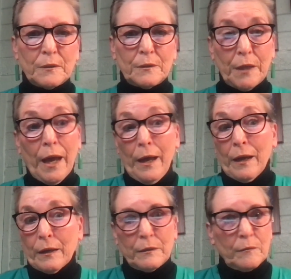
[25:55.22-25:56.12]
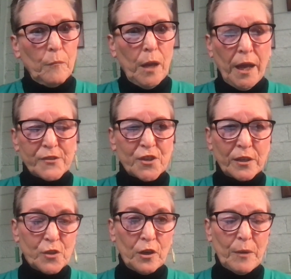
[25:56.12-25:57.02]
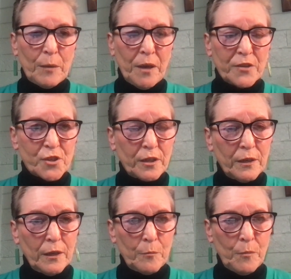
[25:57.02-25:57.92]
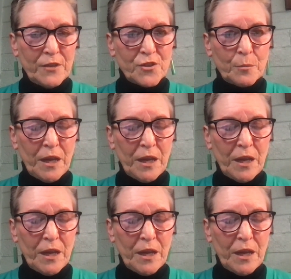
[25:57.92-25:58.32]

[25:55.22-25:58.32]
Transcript: yeah, Magic. Talk about Magic. Magic.